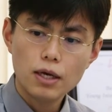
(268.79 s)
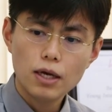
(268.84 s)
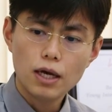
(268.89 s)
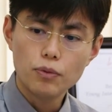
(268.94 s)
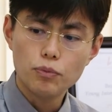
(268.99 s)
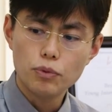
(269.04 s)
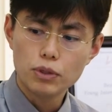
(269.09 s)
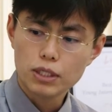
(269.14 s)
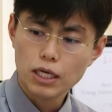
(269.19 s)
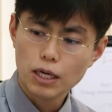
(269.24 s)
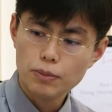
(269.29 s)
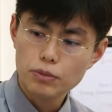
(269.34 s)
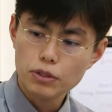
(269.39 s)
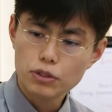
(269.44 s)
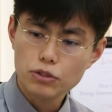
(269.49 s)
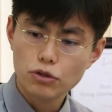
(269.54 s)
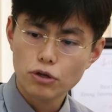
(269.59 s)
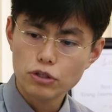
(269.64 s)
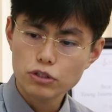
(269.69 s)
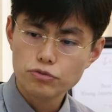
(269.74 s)
and we come
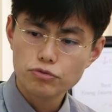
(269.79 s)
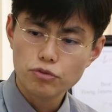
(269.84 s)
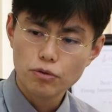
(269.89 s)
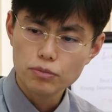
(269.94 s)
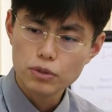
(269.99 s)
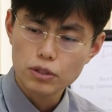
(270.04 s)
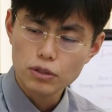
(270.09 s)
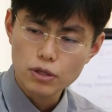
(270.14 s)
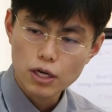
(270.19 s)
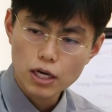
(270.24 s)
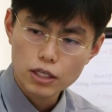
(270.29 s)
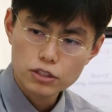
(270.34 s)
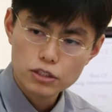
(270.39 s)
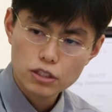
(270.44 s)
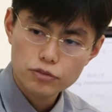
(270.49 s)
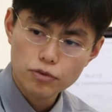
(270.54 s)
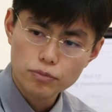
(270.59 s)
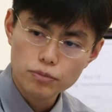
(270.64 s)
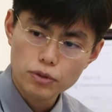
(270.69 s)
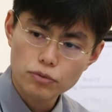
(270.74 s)
across from the
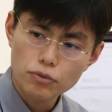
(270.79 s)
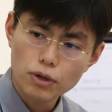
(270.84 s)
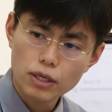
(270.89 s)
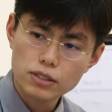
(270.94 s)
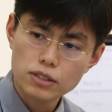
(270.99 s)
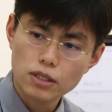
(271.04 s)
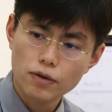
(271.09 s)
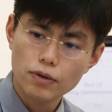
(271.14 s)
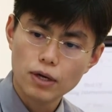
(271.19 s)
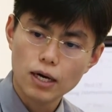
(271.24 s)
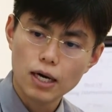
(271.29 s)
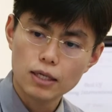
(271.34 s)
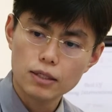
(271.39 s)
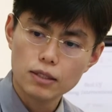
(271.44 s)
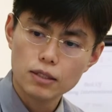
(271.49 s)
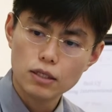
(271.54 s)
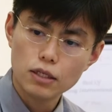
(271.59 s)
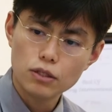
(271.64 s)
right side of the heart